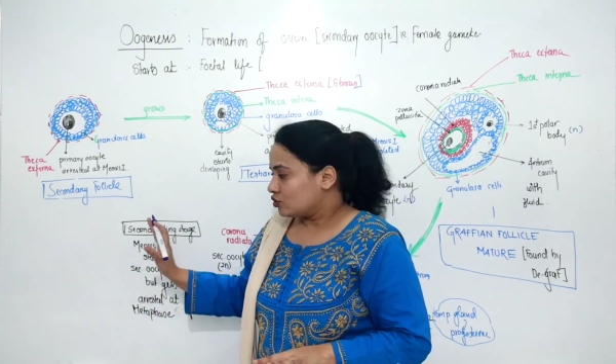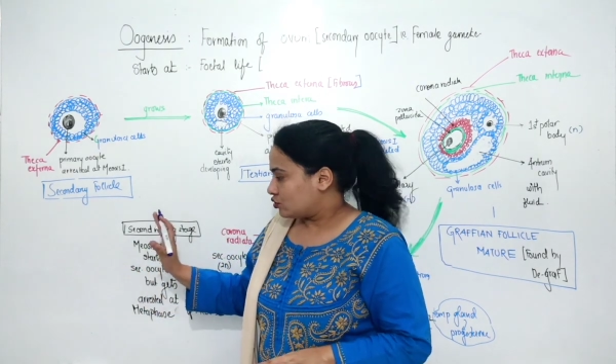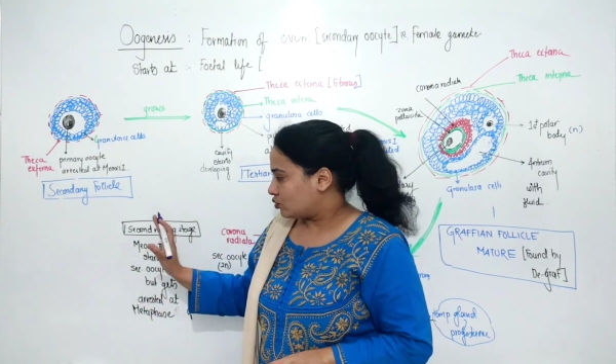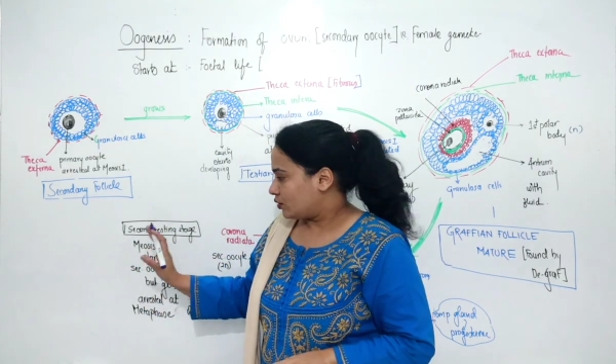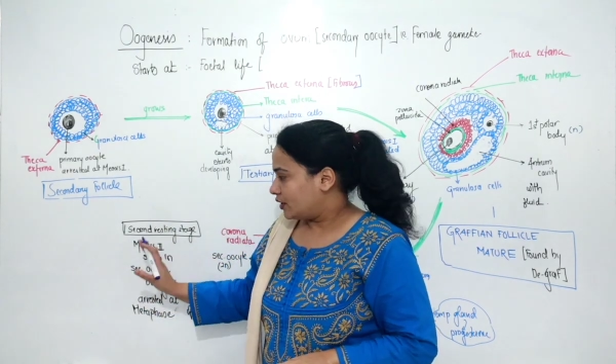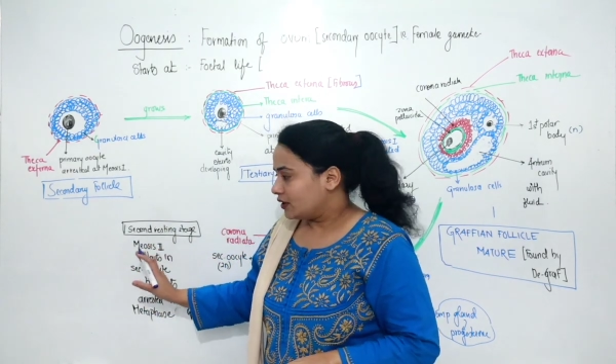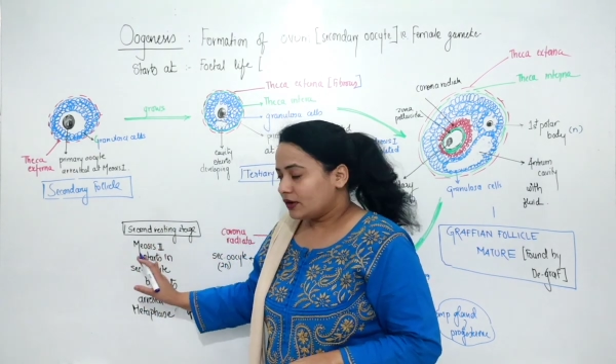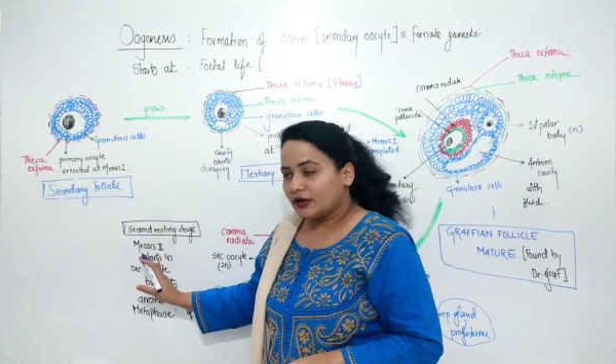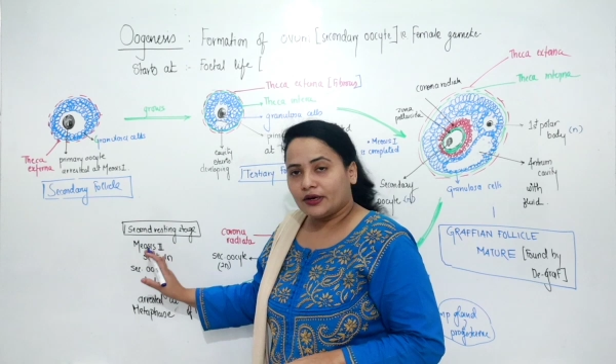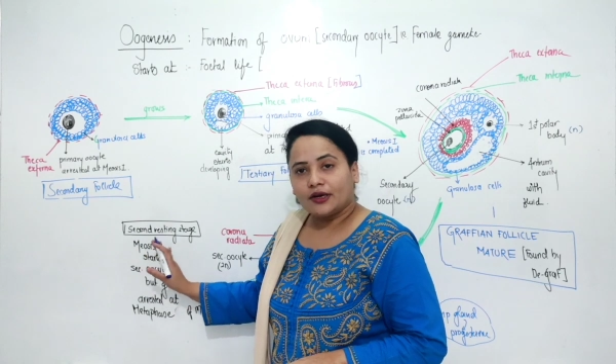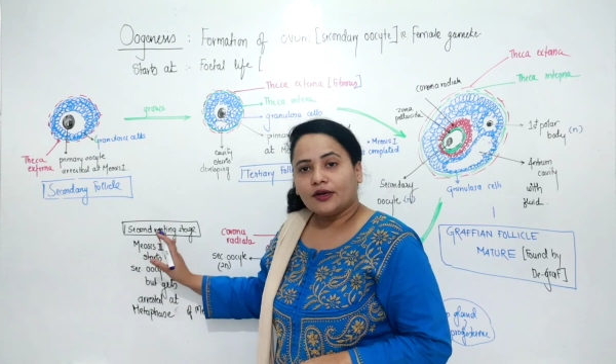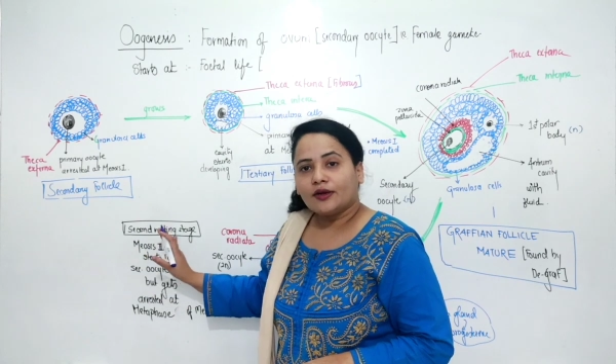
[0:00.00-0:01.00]
So
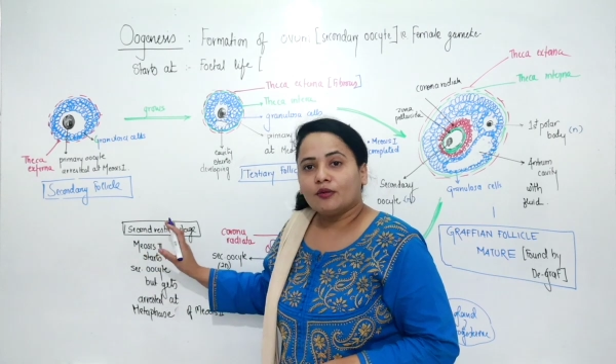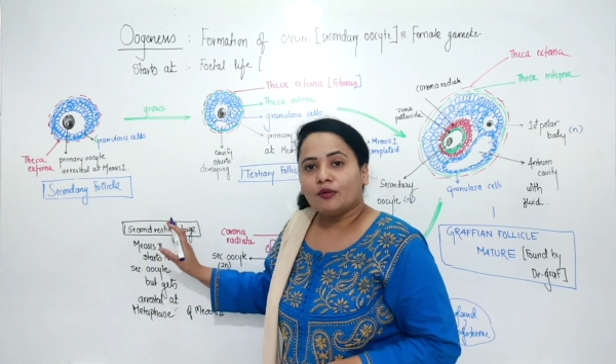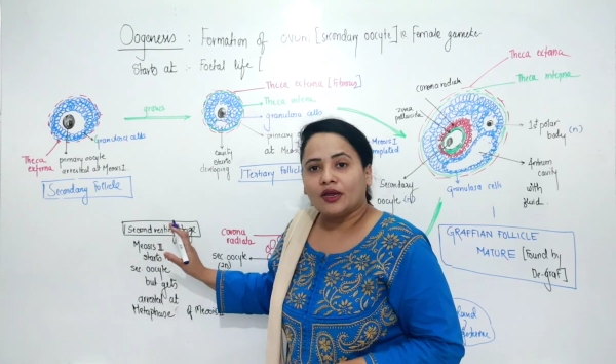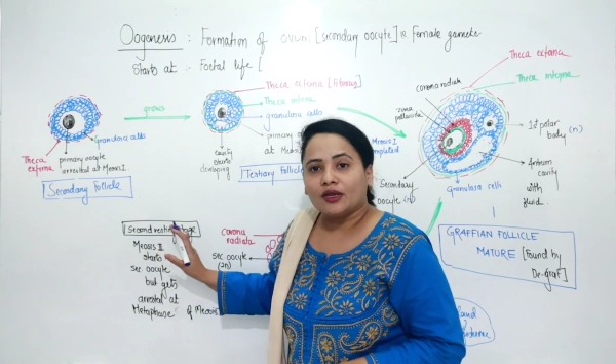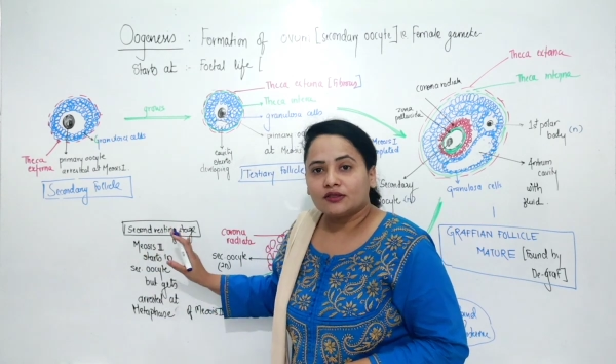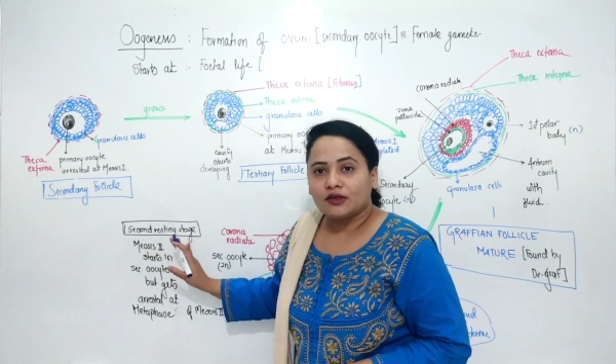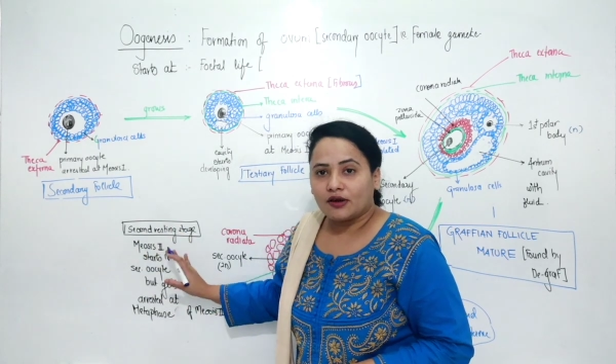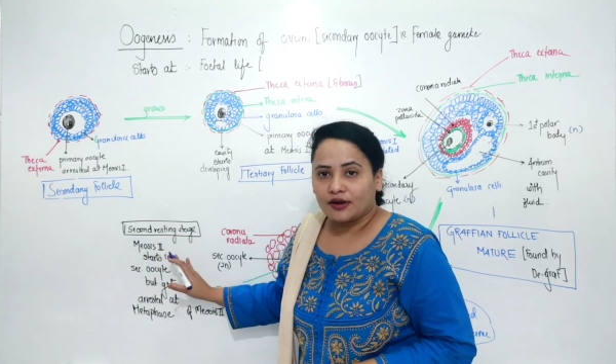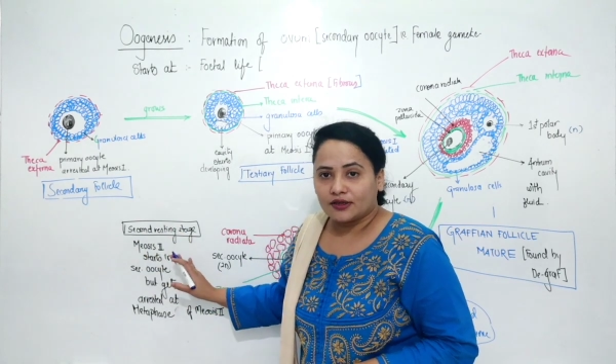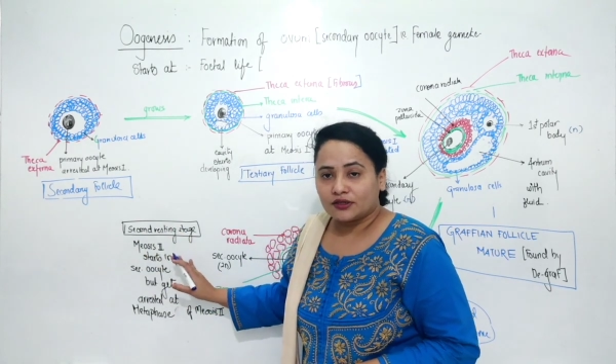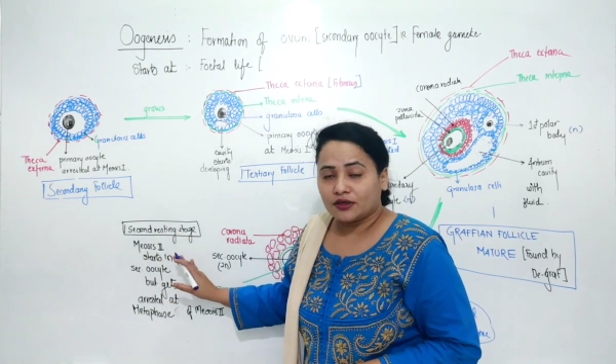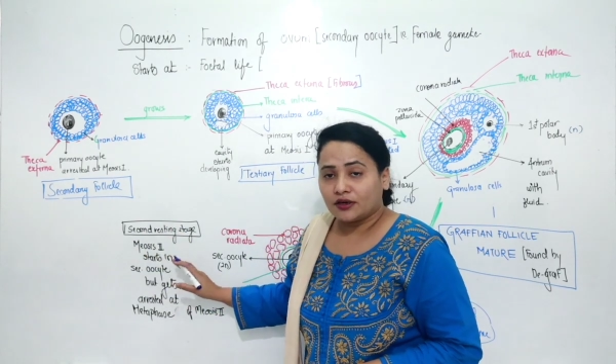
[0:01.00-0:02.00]
here it remains
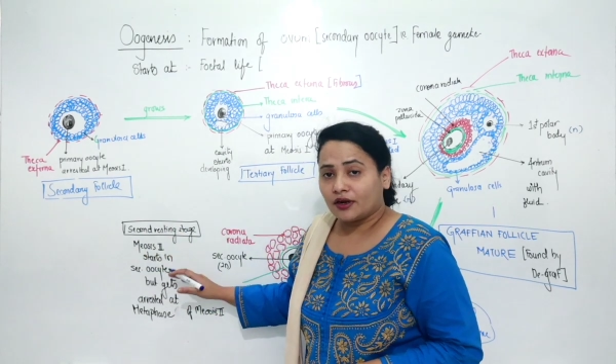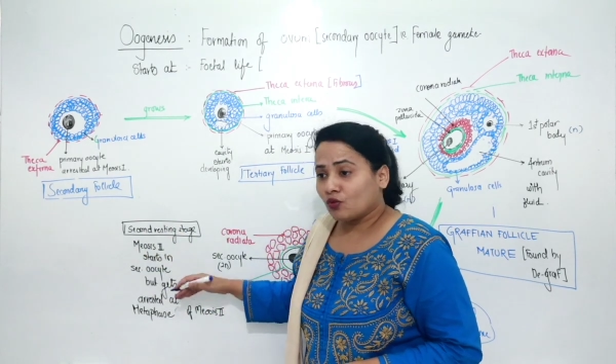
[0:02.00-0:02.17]
arrested.